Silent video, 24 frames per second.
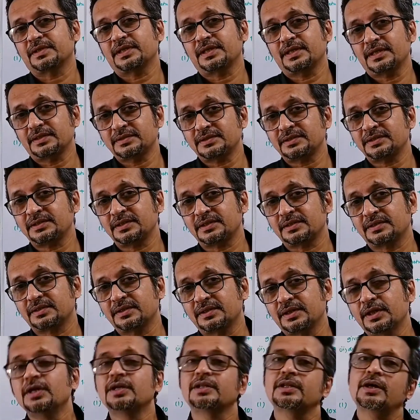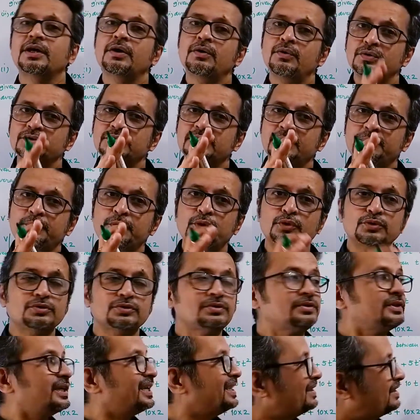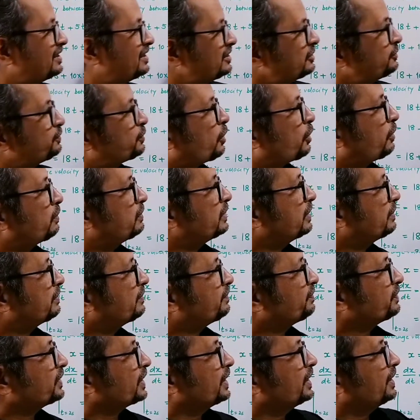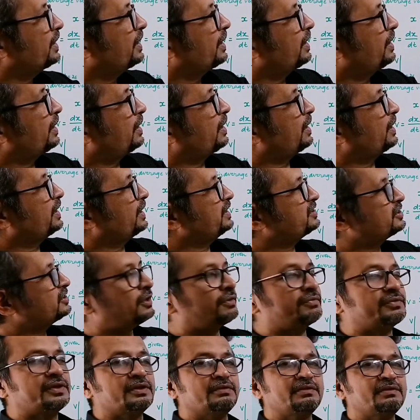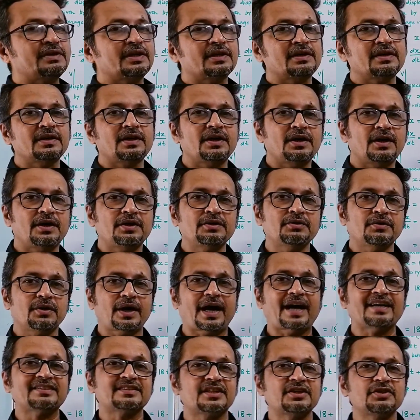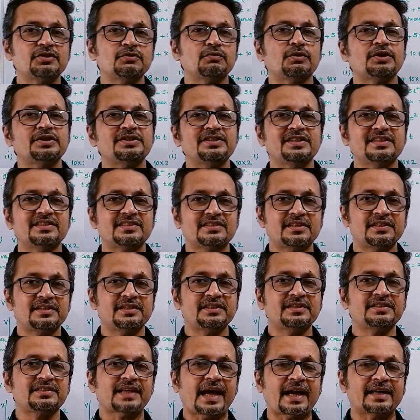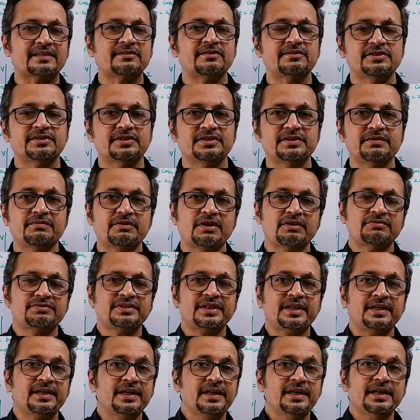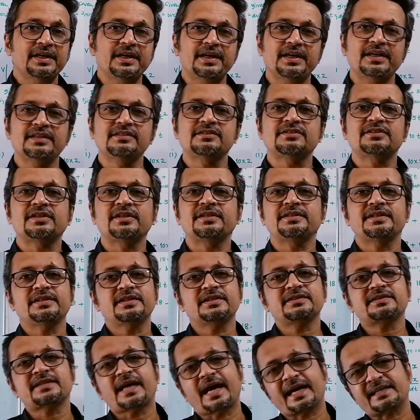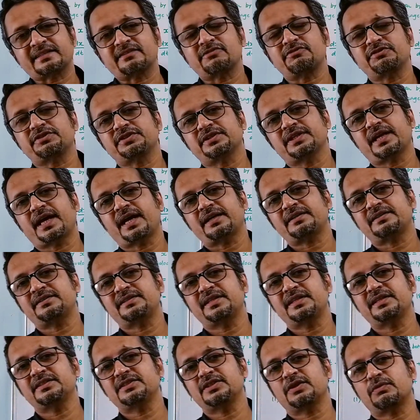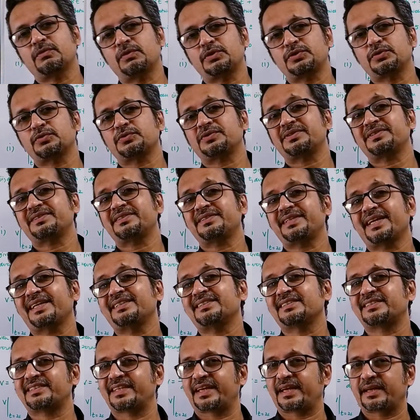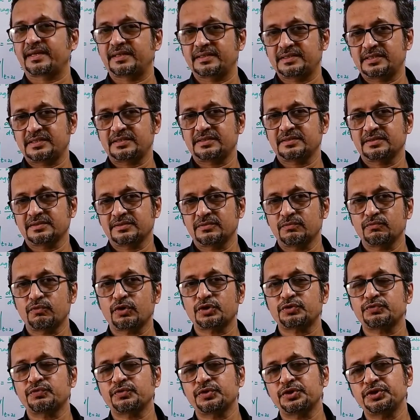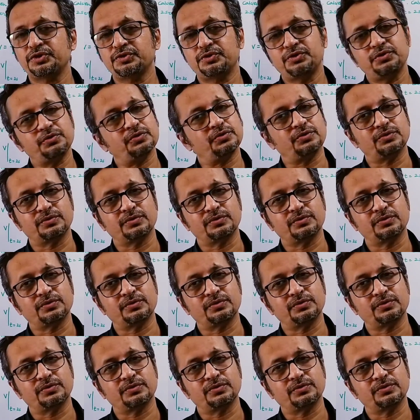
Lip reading: isn't it? Now suppose in this problem, instead of giving asking you what is instantaneous acceleration, they would have said instantaneous acceleration at t is equal to 10 seconds. What would you do?